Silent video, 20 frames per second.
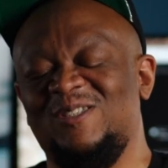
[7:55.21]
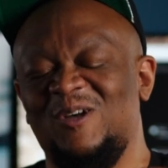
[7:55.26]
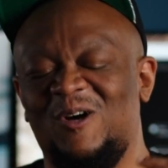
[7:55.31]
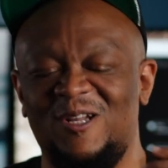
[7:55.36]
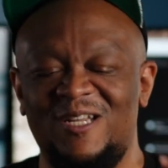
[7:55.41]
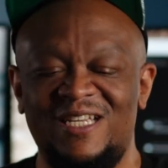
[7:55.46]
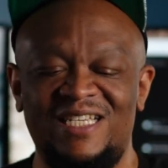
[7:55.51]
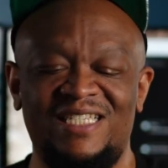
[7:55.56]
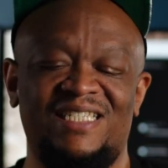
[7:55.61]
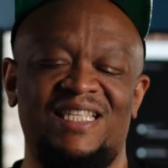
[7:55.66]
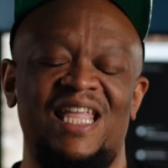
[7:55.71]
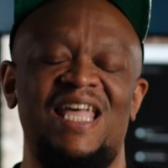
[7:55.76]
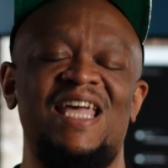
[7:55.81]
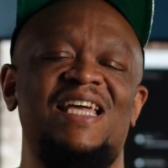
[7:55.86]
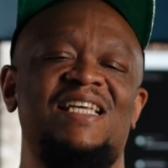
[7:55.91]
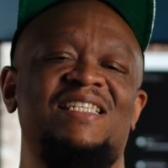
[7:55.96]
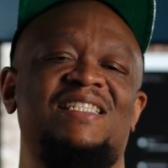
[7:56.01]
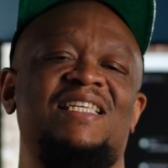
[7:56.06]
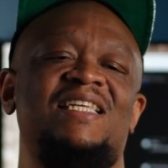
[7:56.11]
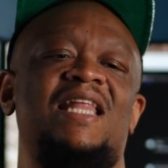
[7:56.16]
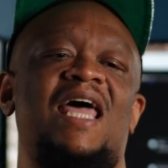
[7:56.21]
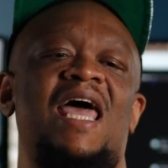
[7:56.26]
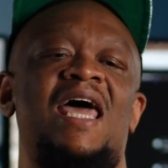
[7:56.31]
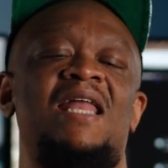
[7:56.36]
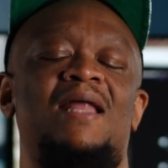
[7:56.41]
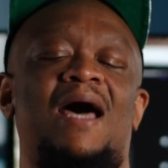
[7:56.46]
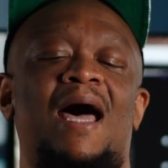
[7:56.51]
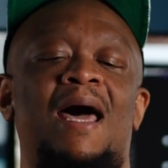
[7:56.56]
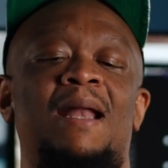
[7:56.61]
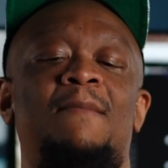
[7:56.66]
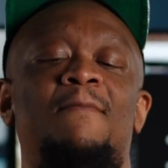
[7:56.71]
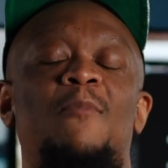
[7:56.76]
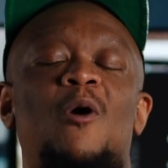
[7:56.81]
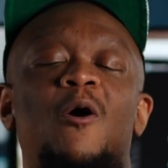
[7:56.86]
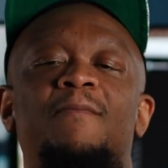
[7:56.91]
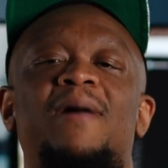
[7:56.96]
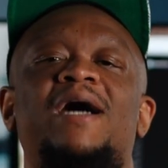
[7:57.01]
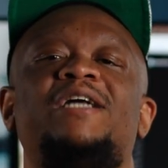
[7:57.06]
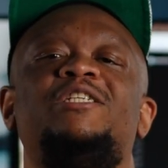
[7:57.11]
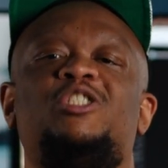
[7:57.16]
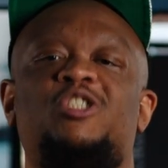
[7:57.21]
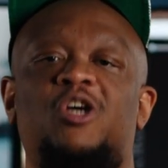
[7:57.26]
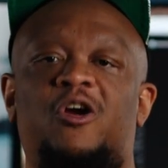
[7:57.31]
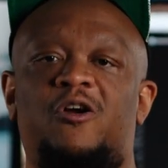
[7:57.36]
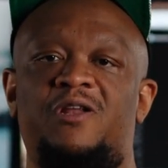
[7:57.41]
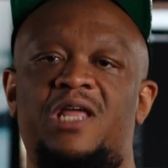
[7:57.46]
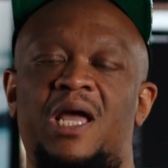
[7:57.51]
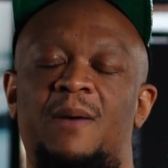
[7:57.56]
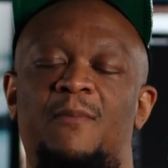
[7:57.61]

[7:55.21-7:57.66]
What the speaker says: all these things and I'm on my journey.